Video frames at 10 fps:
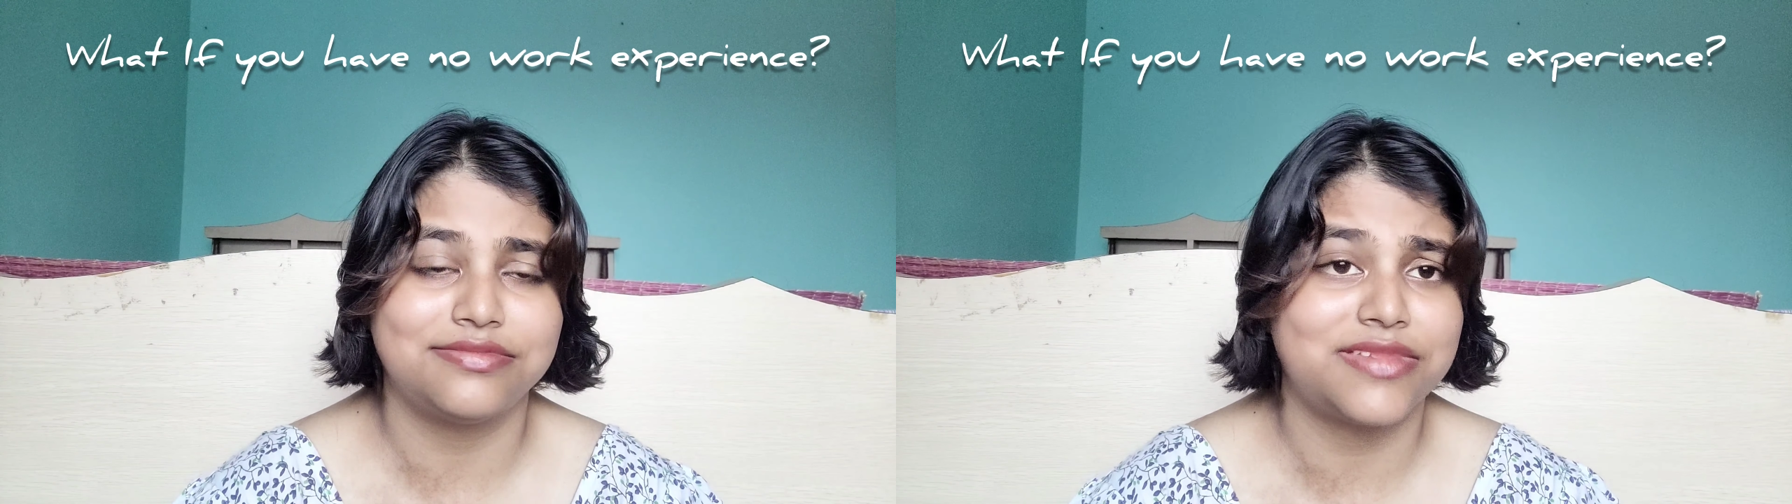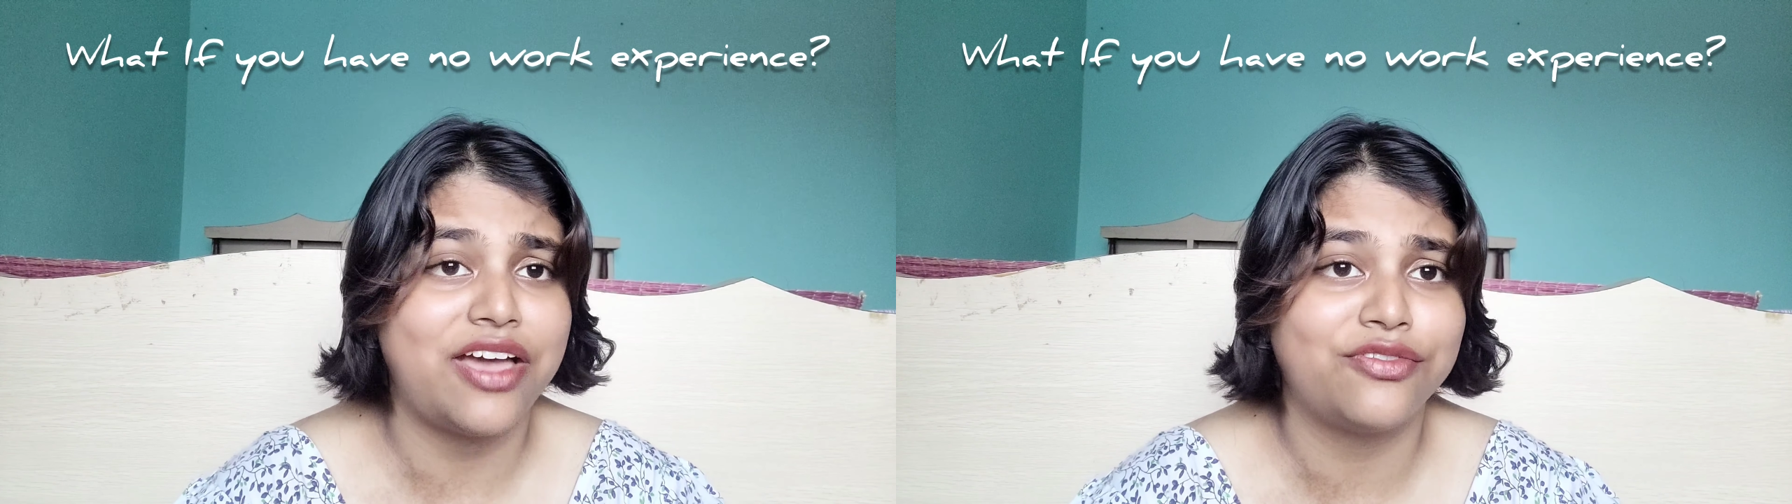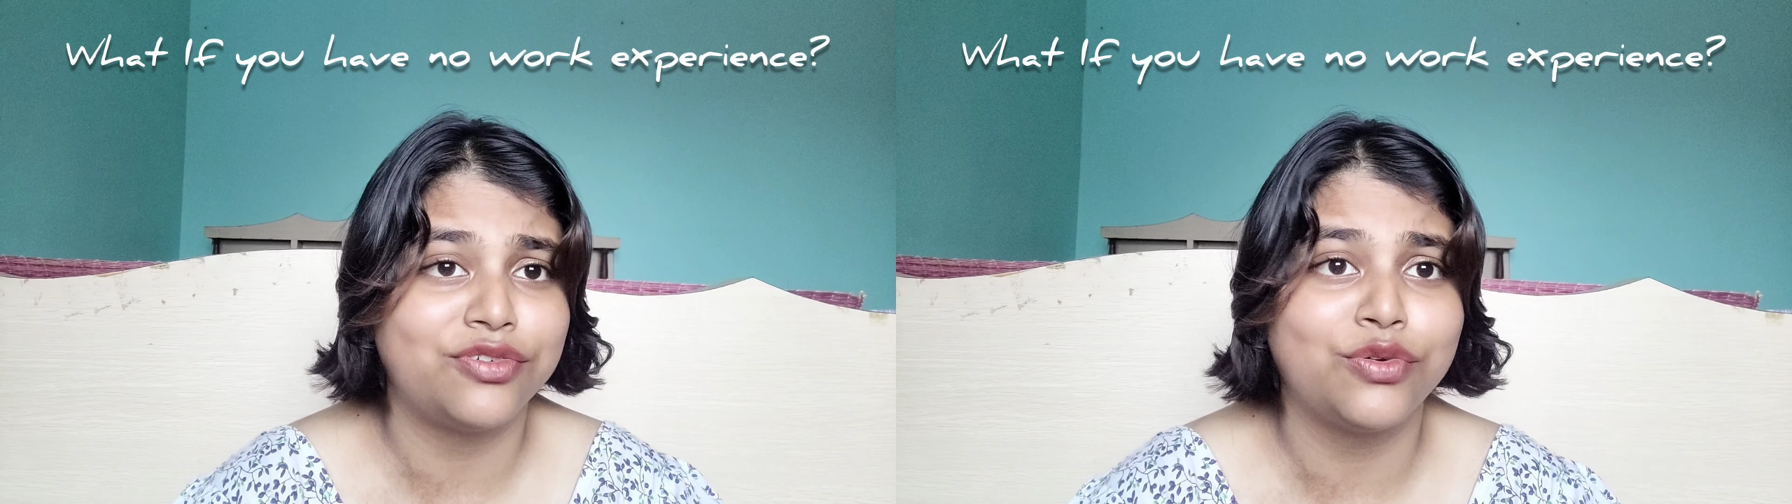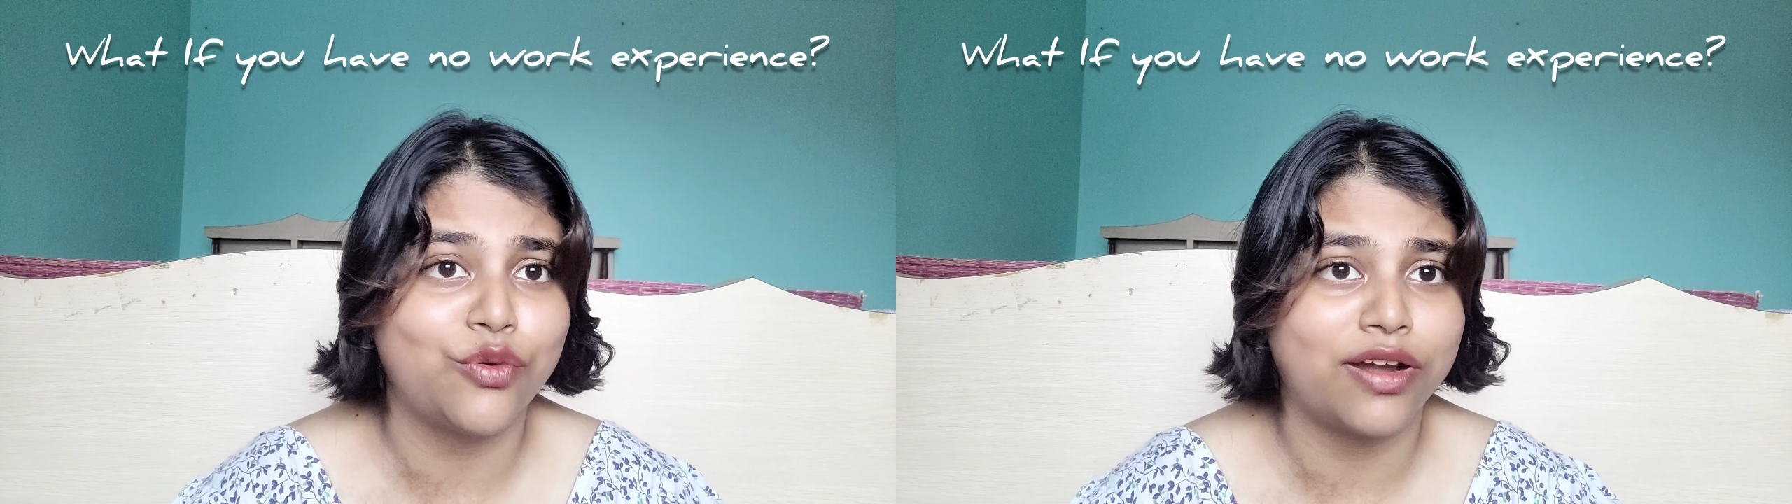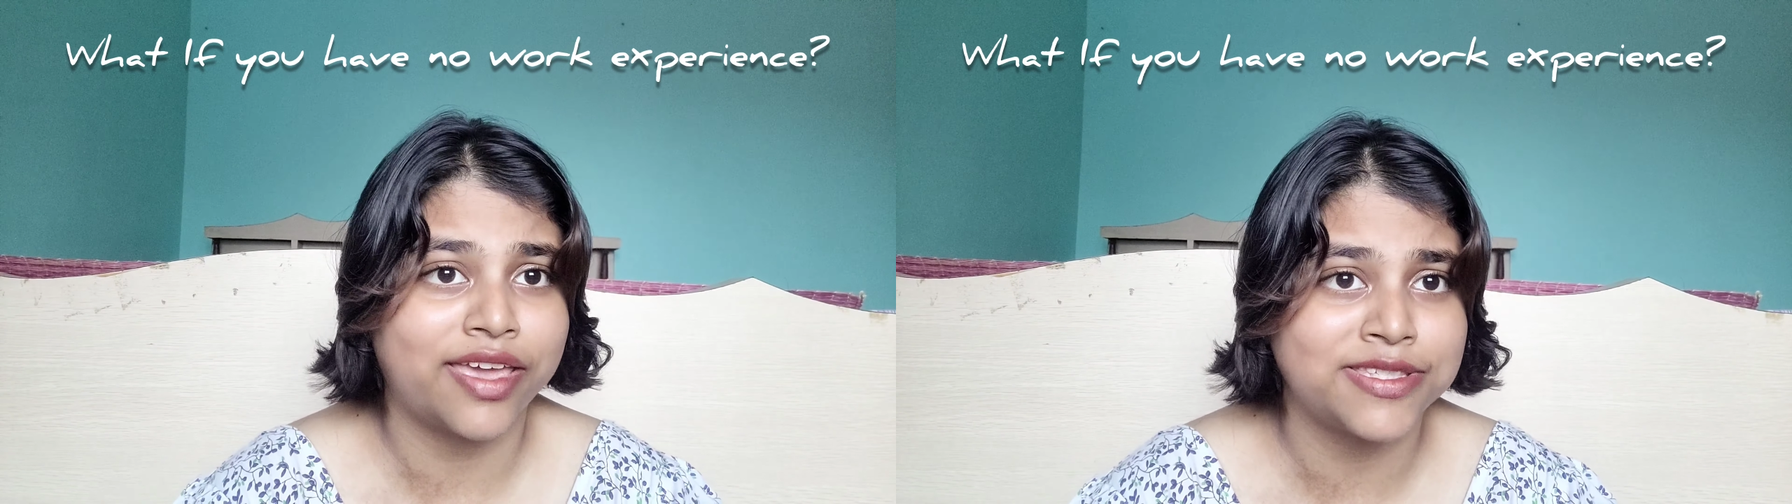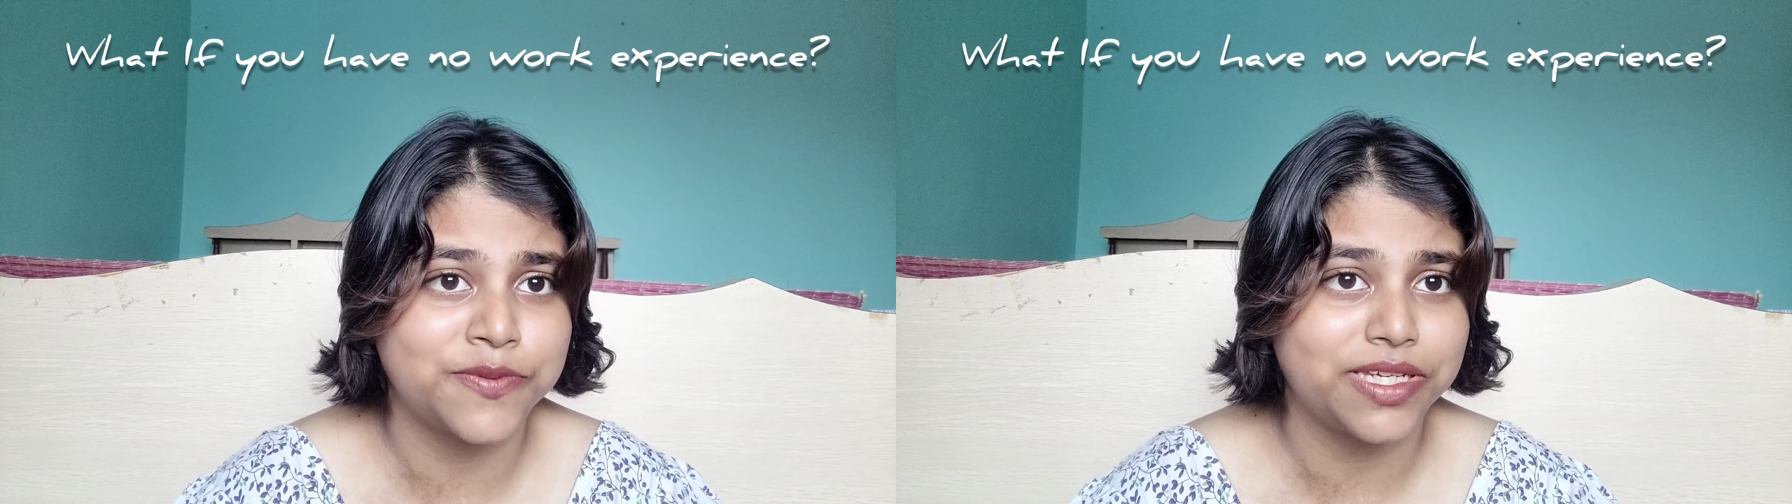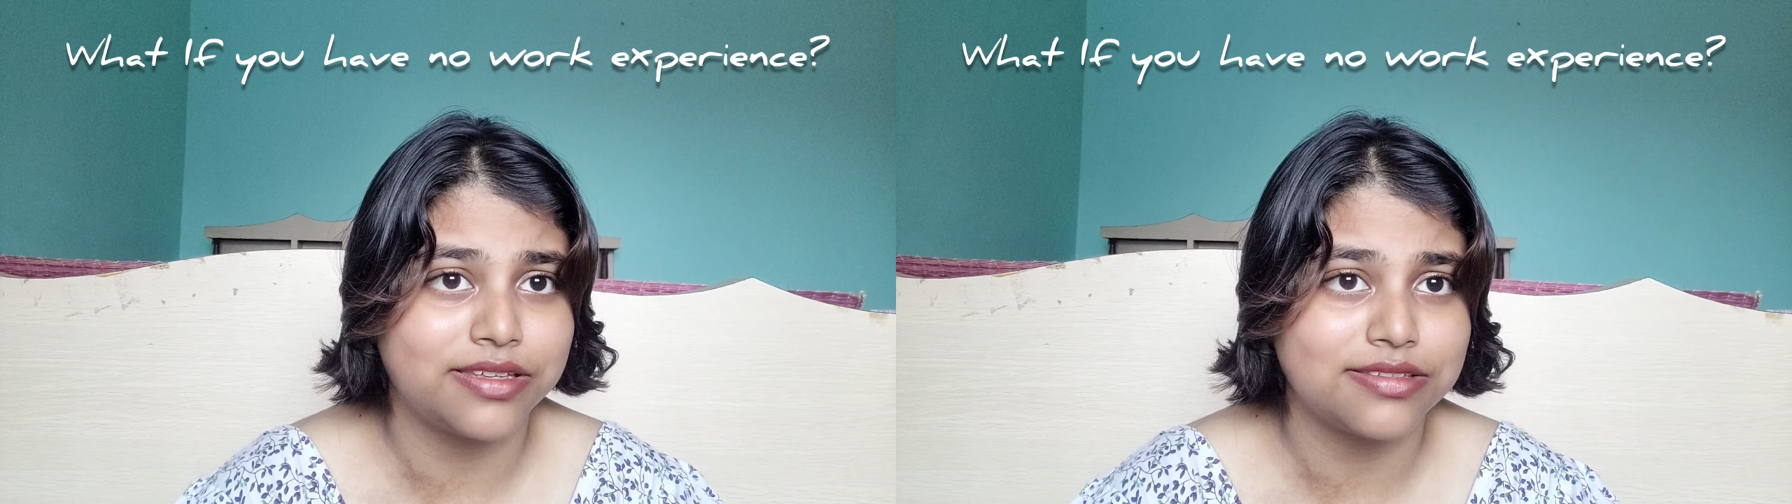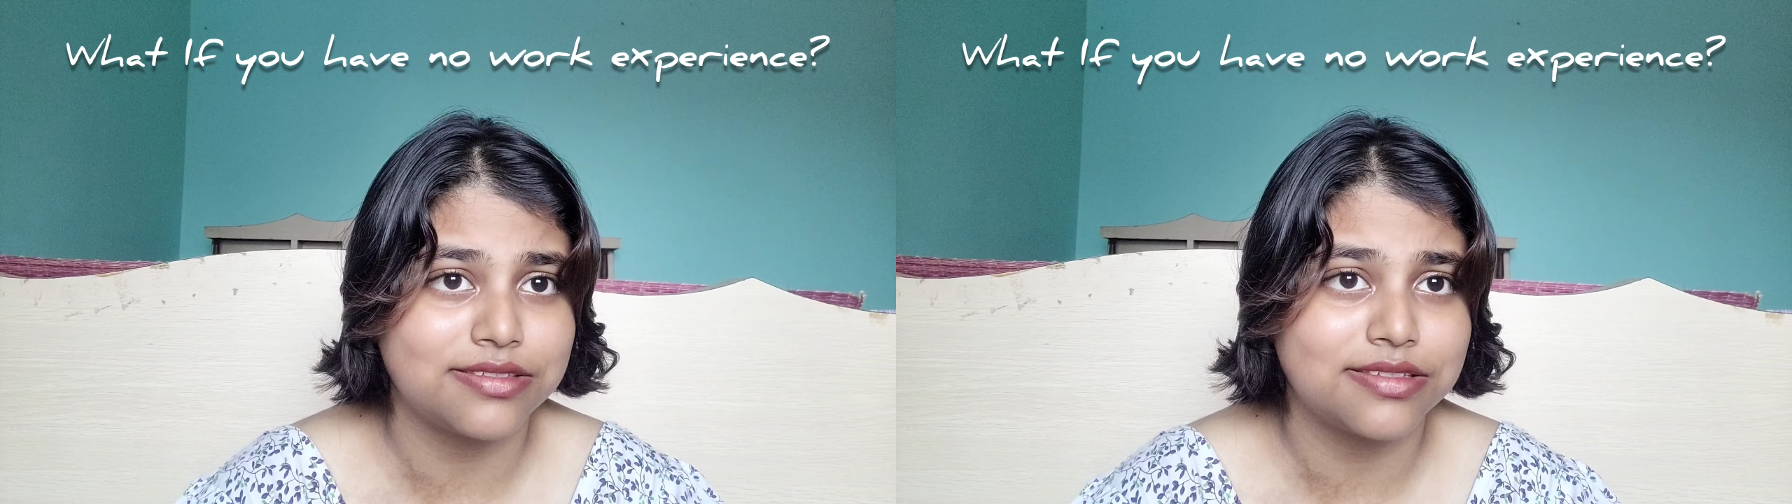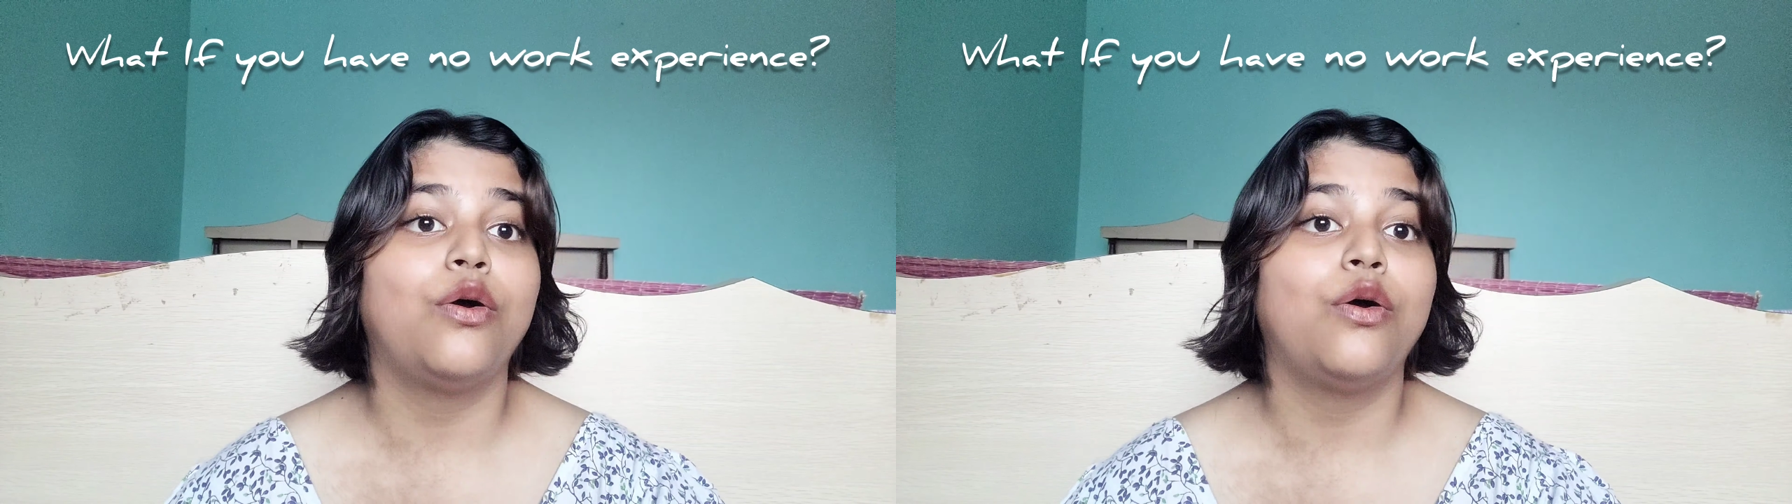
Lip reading: have no work experience?